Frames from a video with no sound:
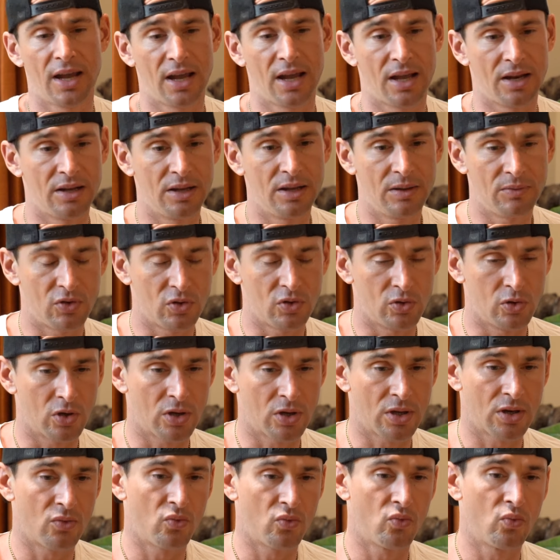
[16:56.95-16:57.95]
And if you
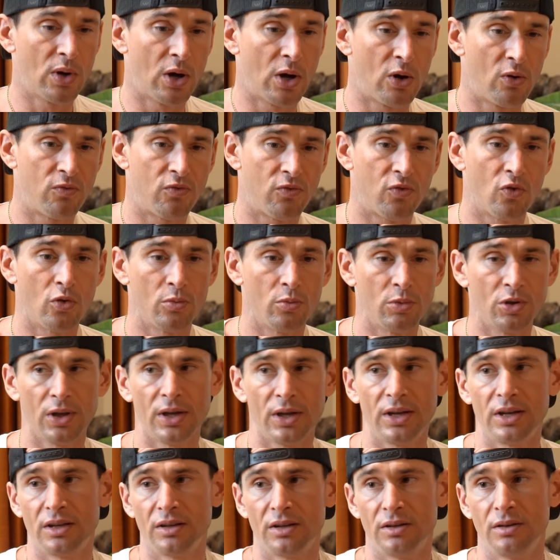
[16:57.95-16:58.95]
look at a well
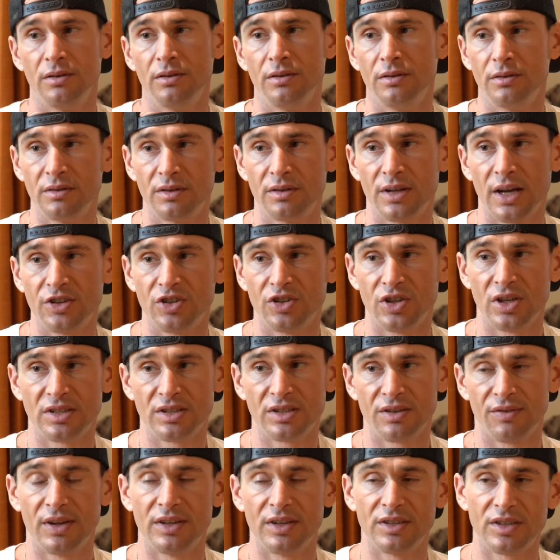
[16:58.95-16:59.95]
formulated
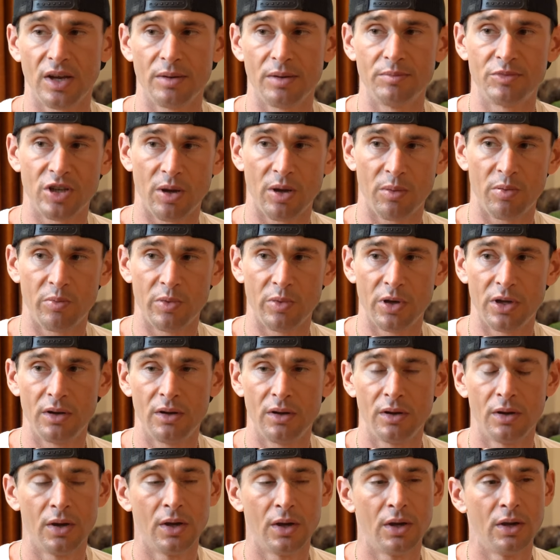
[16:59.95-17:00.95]
digestive enzyme
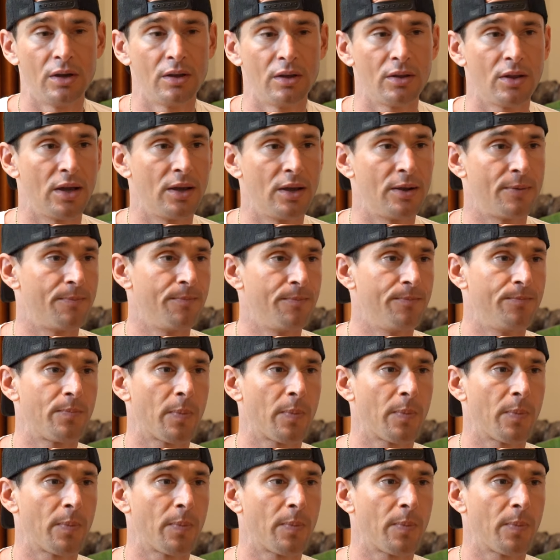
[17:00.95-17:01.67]
supplement, like